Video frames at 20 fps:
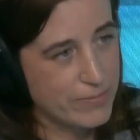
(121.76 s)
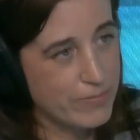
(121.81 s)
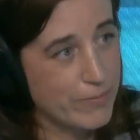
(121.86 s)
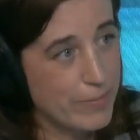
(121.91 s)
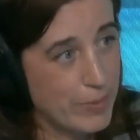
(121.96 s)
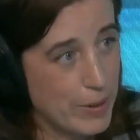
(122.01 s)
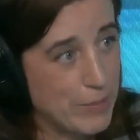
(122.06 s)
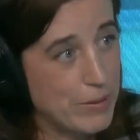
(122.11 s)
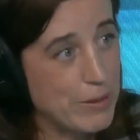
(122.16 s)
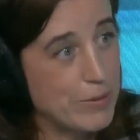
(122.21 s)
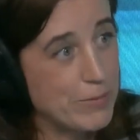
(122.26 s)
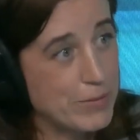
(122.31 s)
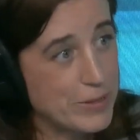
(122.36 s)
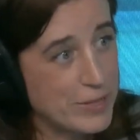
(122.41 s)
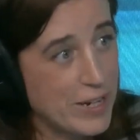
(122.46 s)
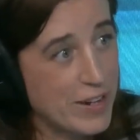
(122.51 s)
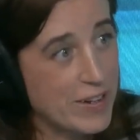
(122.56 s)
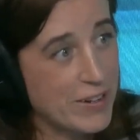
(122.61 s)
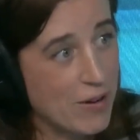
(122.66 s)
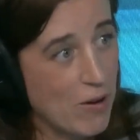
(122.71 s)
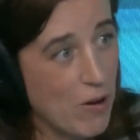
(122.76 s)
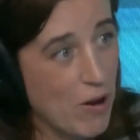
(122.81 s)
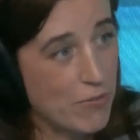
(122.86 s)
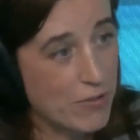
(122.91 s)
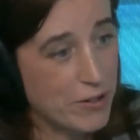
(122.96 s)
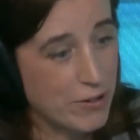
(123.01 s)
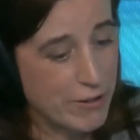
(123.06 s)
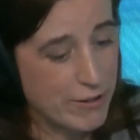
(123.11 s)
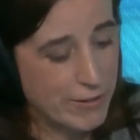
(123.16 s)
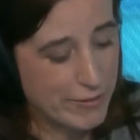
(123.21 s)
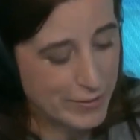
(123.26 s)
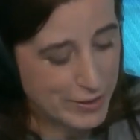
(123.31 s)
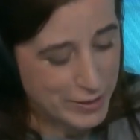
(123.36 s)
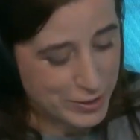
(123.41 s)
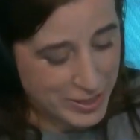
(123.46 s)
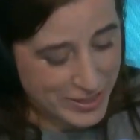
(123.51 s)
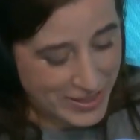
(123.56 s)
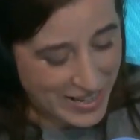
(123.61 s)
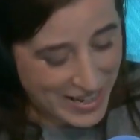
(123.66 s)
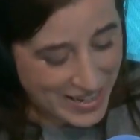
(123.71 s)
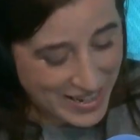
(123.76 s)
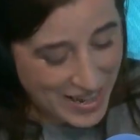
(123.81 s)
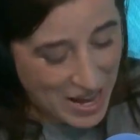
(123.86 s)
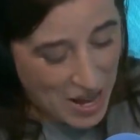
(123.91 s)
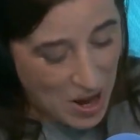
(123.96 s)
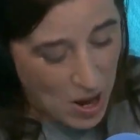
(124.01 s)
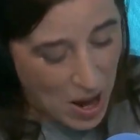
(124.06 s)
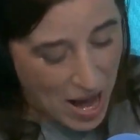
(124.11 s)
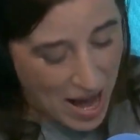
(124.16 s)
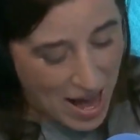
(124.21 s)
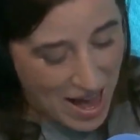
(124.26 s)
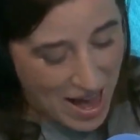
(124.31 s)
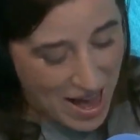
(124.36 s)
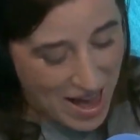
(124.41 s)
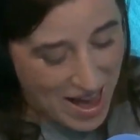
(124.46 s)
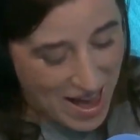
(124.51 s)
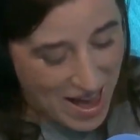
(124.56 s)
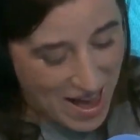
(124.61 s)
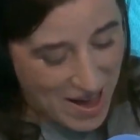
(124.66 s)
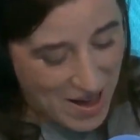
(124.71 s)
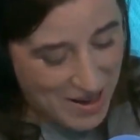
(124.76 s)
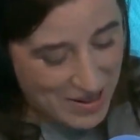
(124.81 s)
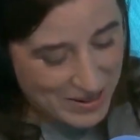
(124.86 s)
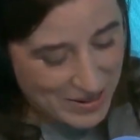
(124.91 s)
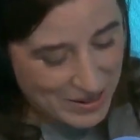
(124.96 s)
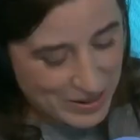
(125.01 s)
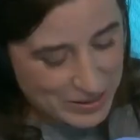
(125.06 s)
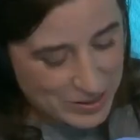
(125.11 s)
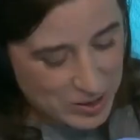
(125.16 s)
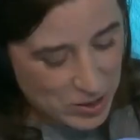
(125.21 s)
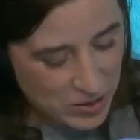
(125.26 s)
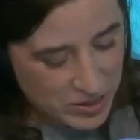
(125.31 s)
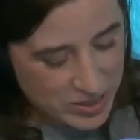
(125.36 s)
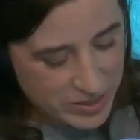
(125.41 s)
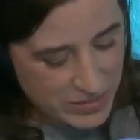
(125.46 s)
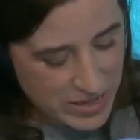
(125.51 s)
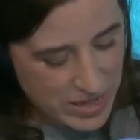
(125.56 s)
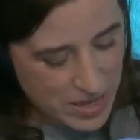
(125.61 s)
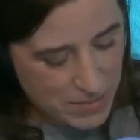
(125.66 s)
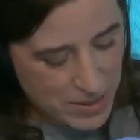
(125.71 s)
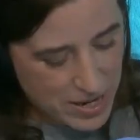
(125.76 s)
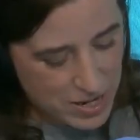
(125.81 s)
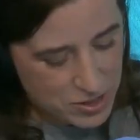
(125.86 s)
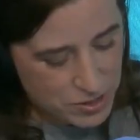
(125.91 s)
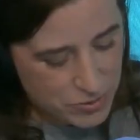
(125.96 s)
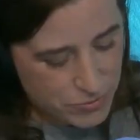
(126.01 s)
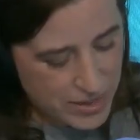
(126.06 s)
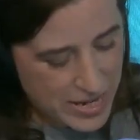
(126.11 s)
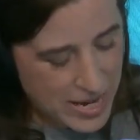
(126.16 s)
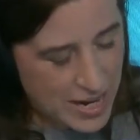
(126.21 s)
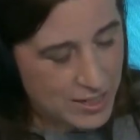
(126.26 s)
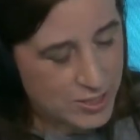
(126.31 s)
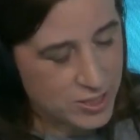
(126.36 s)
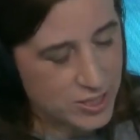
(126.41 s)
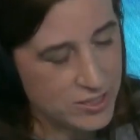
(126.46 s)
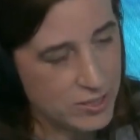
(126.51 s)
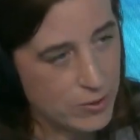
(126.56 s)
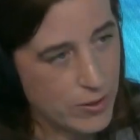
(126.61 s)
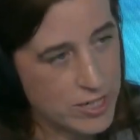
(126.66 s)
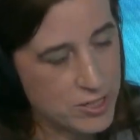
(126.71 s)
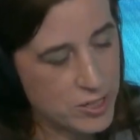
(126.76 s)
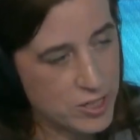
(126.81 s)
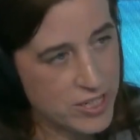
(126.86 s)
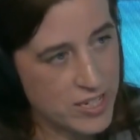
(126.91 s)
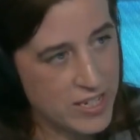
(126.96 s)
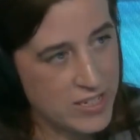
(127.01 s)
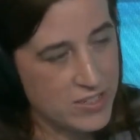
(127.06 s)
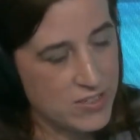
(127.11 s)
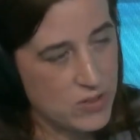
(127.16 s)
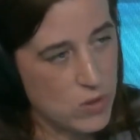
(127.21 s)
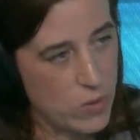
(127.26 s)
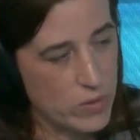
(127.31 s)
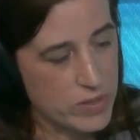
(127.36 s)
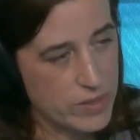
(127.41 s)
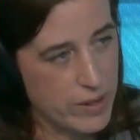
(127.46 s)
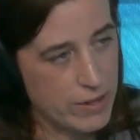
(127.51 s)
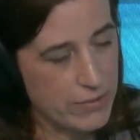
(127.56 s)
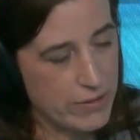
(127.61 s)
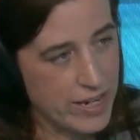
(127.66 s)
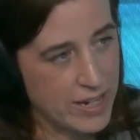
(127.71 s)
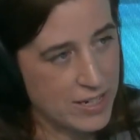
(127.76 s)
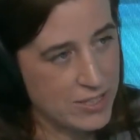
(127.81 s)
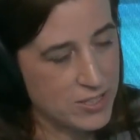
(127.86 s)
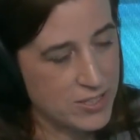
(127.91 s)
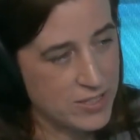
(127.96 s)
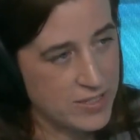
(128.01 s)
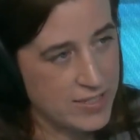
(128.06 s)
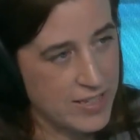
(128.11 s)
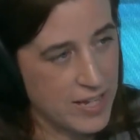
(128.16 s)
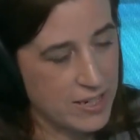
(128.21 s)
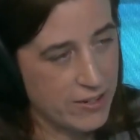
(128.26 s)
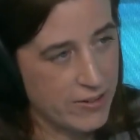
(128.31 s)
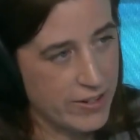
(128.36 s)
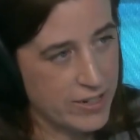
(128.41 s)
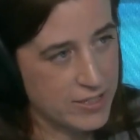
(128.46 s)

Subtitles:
probably starting off your revision then. Talk to me about reactions. Question 8 is always about reactions, is that correct?